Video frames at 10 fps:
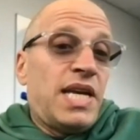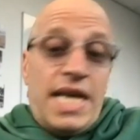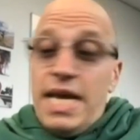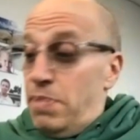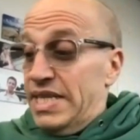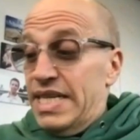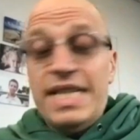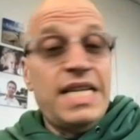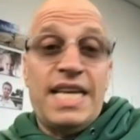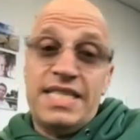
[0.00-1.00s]

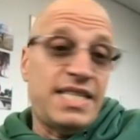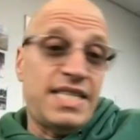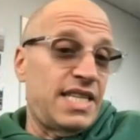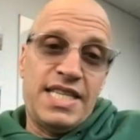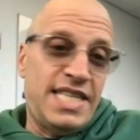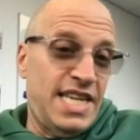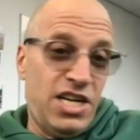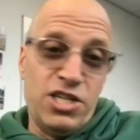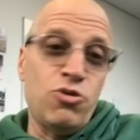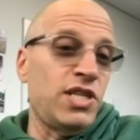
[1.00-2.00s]
implicitly that they are
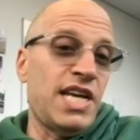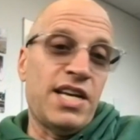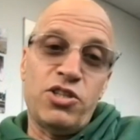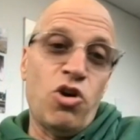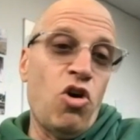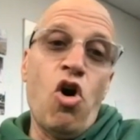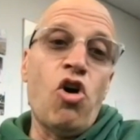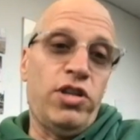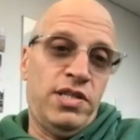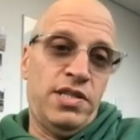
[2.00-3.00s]
doing that
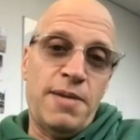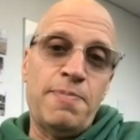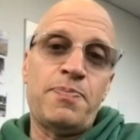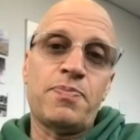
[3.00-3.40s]
all the time.